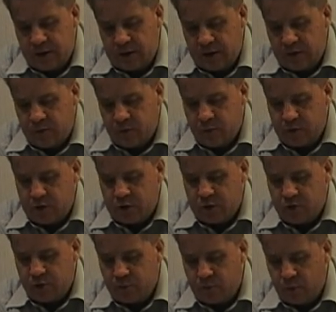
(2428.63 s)
hadith which
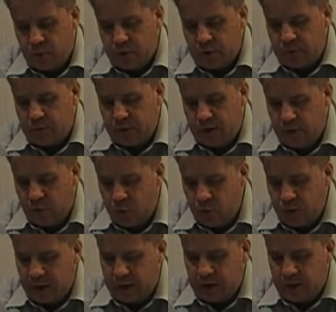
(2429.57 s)
is reported by a
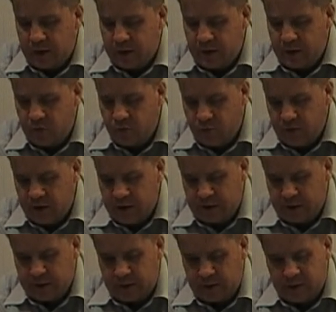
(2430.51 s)
weak
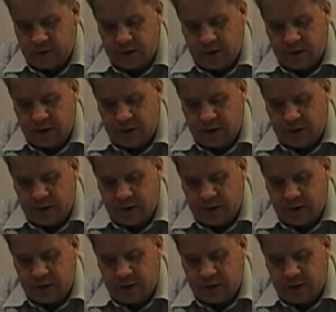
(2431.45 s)
narrator